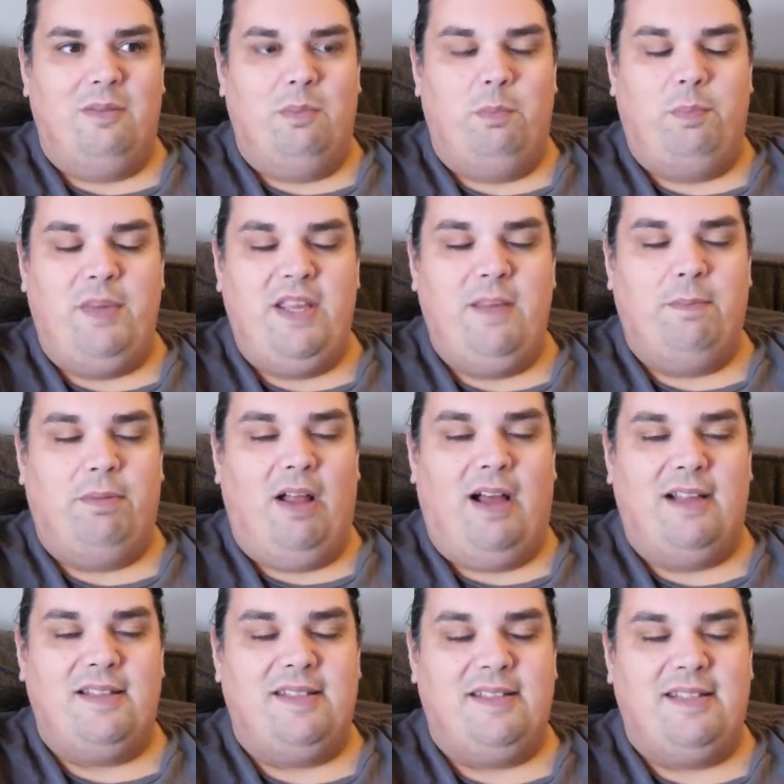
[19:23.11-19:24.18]
B
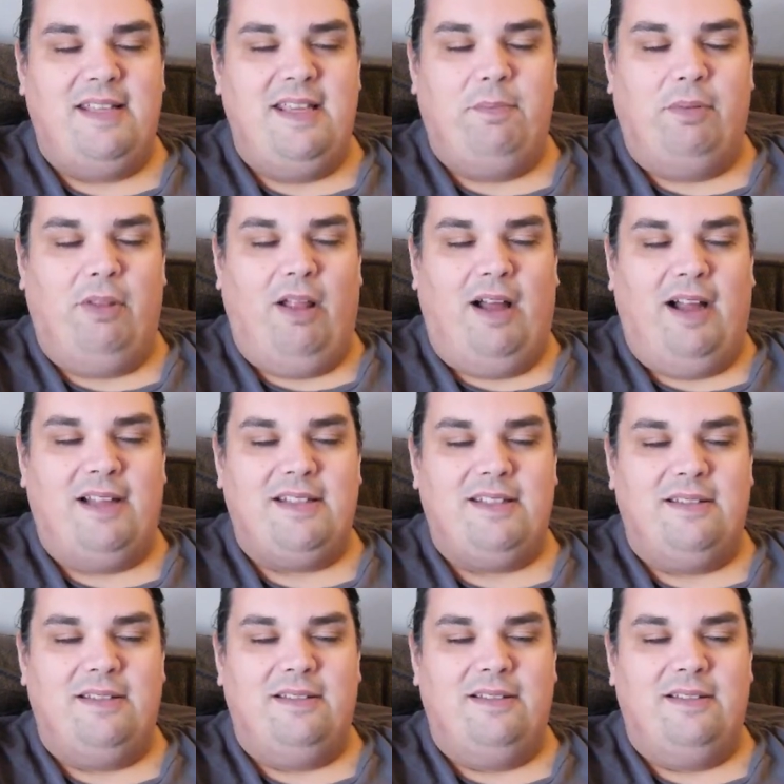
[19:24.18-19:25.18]
plot, C plot.